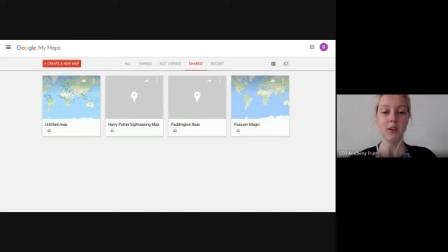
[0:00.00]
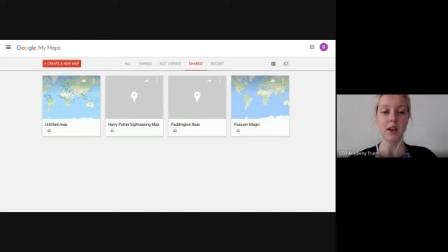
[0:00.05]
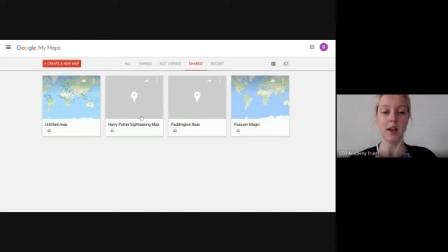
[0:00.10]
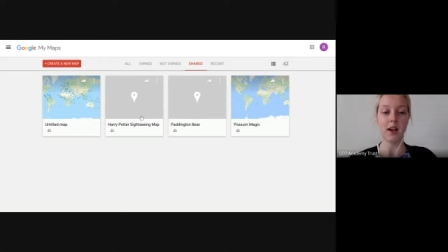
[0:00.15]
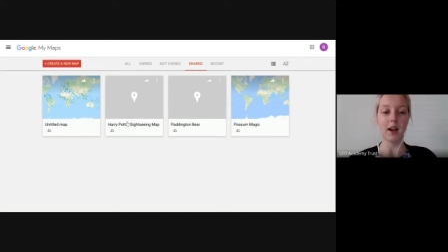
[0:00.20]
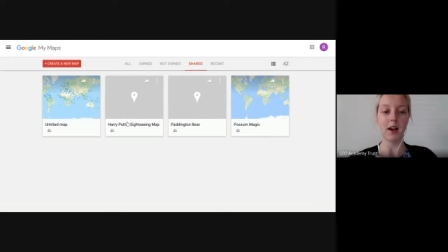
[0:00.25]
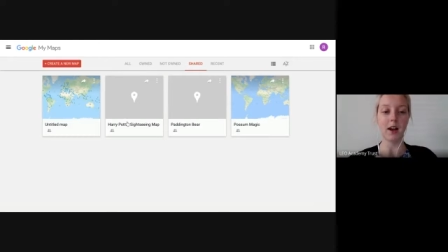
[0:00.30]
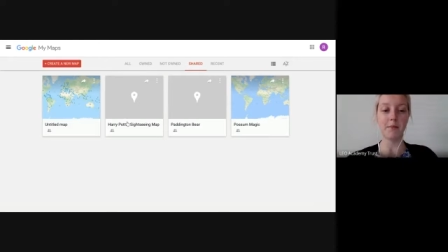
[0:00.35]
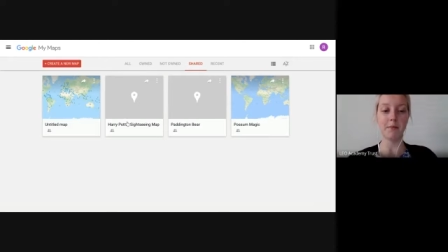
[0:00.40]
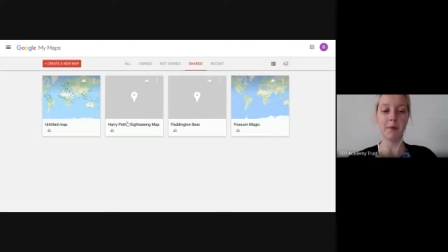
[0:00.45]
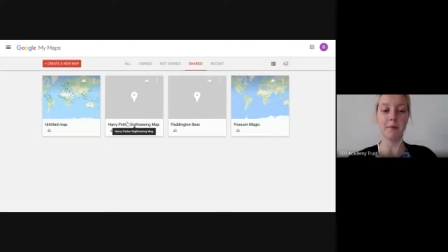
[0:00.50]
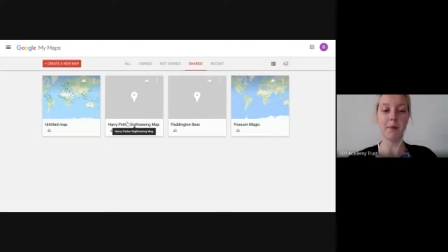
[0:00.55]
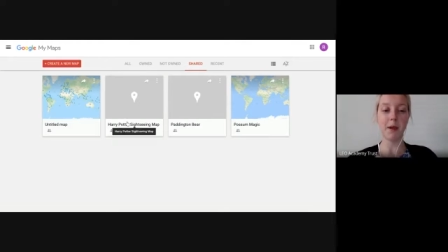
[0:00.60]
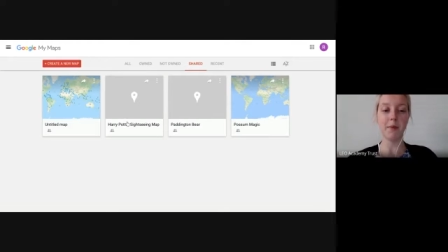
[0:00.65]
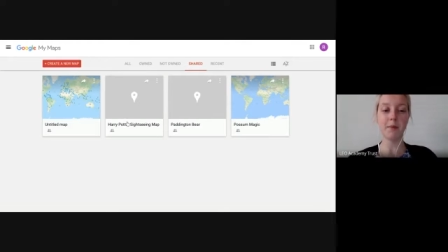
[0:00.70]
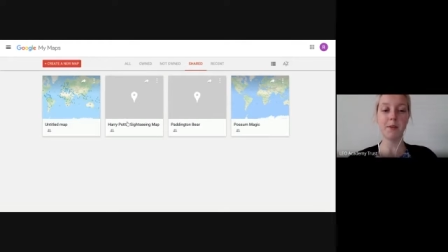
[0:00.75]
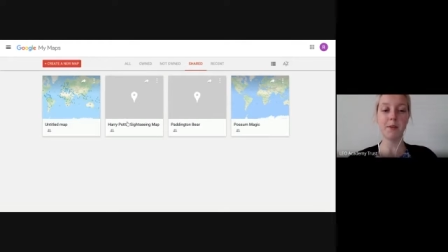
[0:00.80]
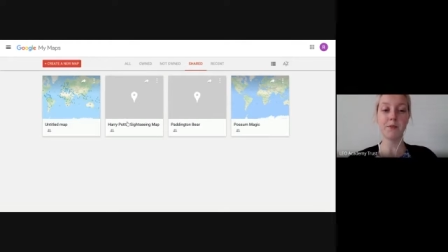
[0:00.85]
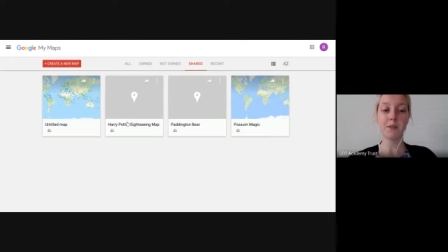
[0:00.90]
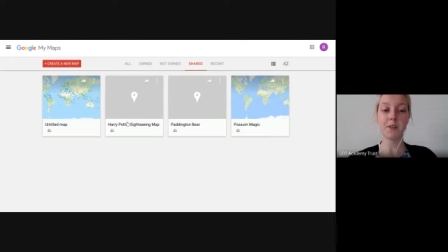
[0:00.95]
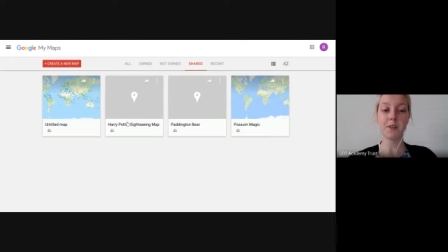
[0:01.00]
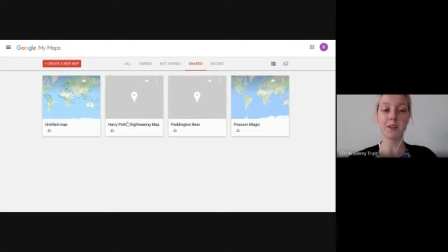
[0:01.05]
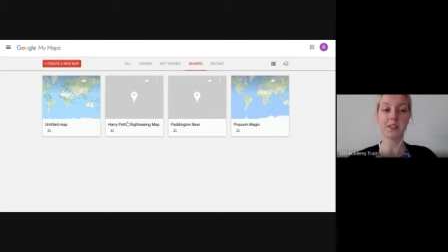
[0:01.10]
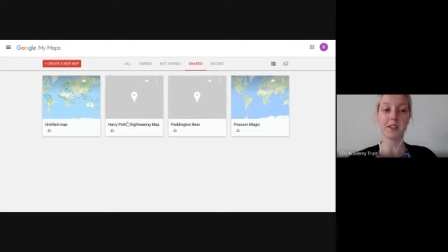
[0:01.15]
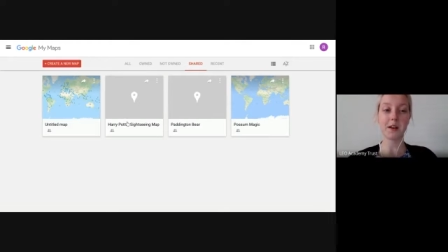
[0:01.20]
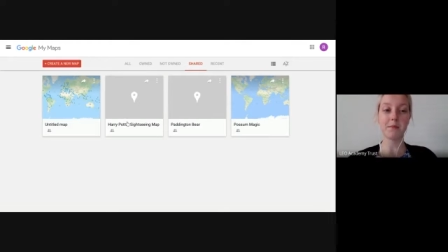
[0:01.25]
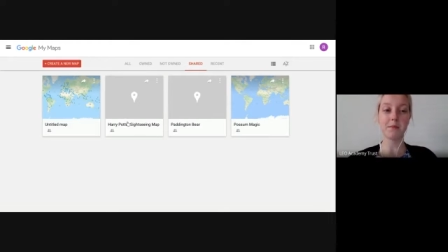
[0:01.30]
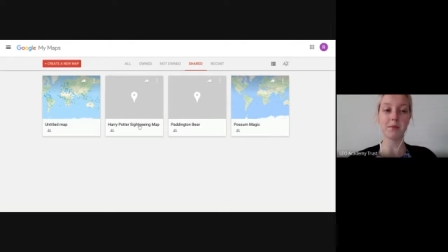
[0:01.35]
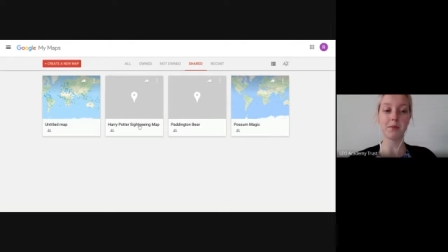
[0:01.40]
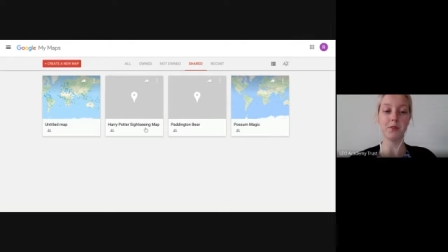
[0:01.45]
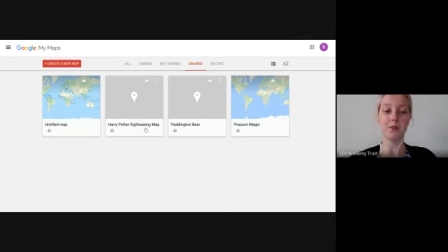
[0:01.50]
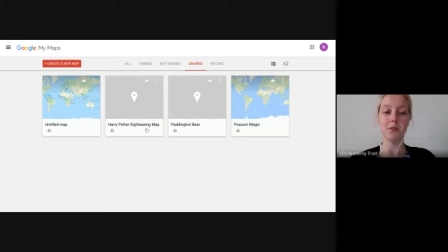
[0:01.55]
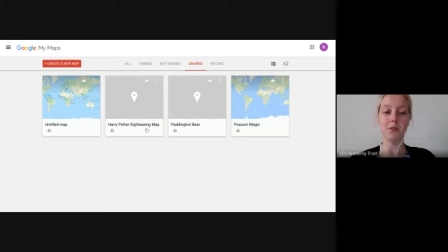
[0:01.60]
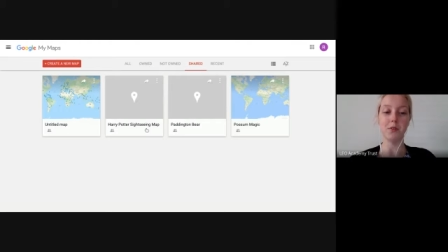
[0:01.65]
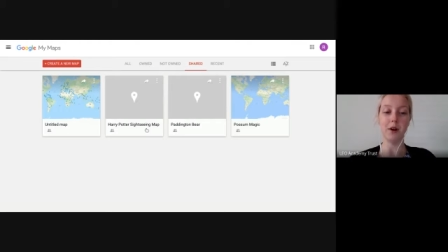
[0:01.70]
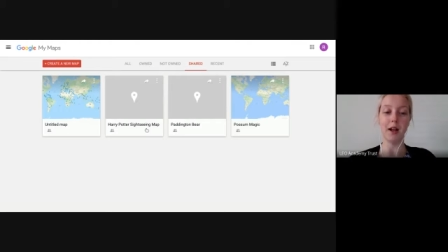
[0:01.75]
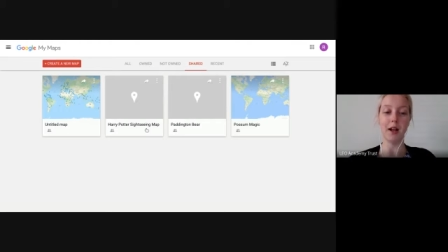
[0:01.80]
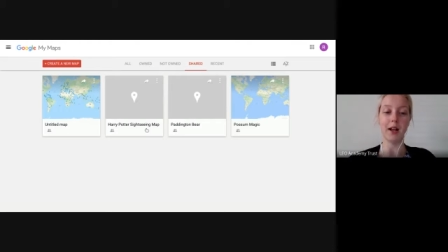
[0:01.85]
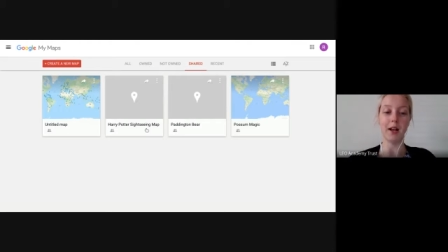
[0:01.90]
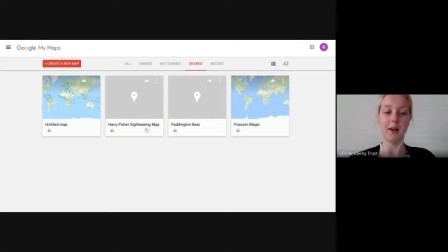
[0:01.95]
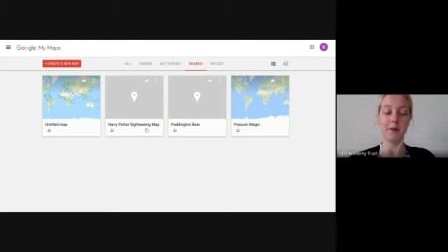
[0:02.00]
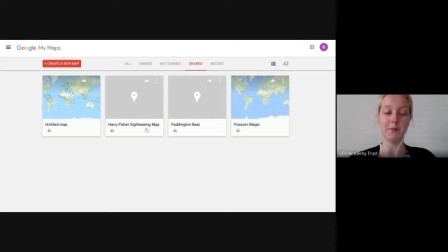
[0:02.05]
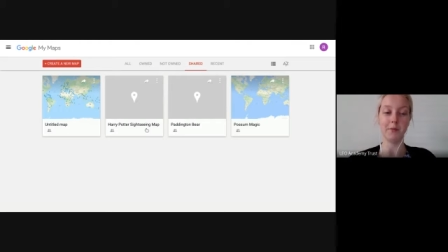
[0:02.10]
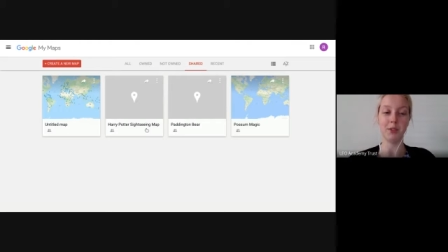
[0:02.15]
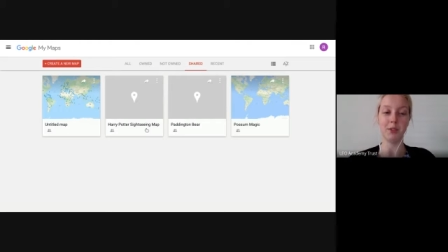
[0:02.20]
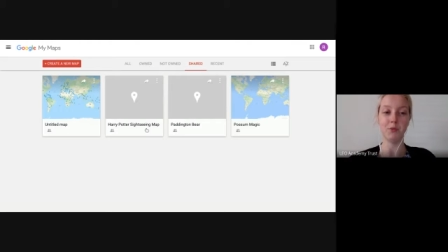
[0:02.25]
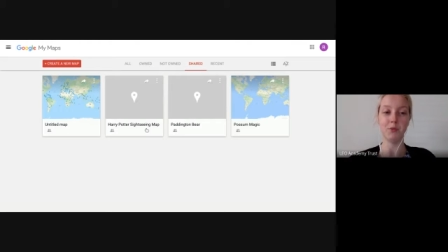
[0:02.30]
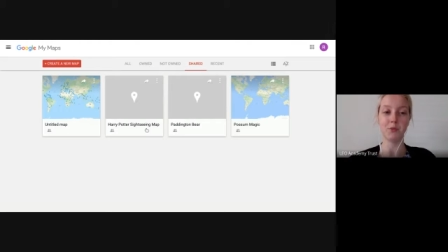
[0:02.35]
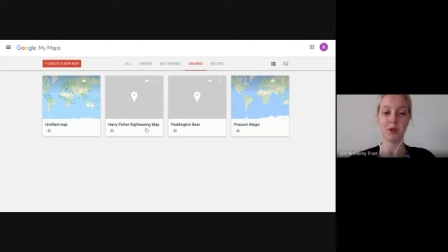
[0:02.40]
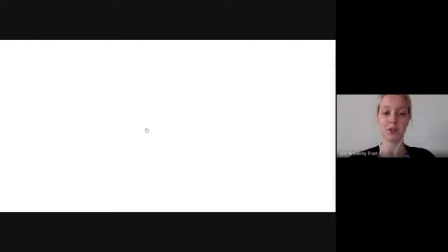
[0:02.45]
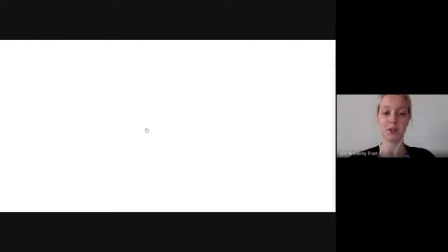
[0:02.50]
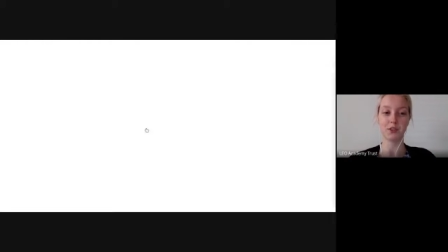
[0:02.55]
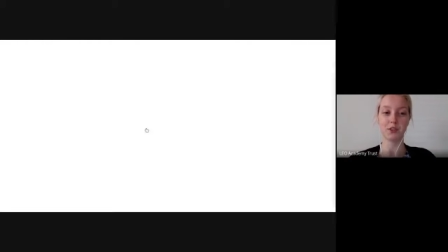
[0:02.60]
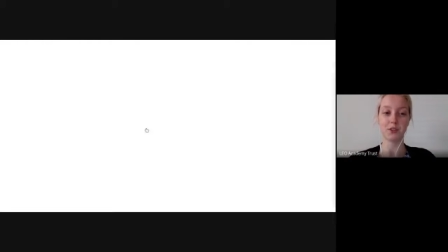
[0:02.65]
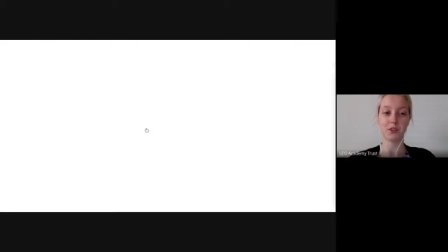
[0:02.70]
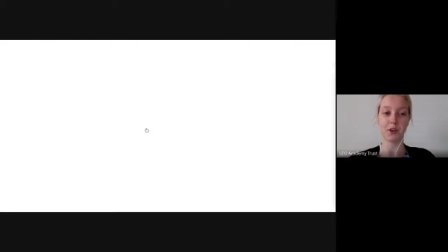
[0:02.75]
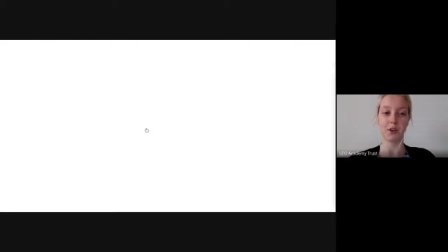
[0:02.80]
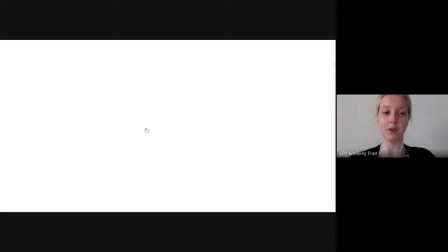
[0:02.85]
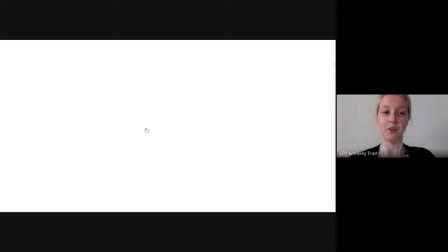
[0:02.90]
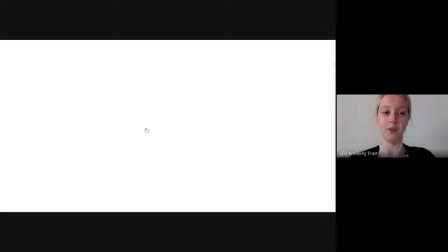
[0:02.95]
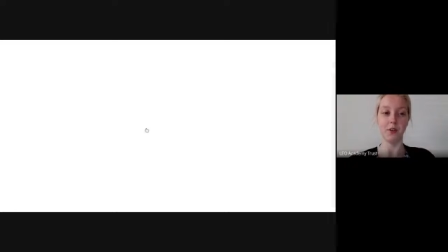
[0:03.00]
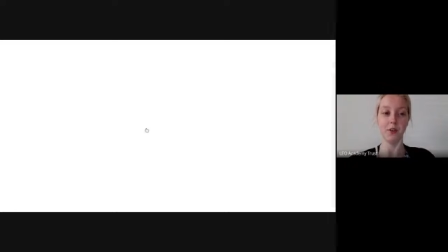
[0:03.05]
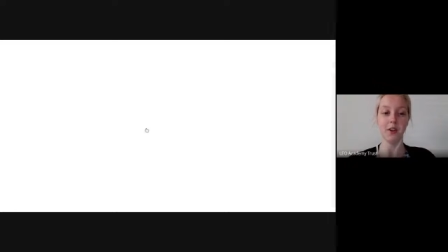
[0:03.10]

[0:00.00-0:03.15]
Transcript: uh, but maybe for example, um, you want to show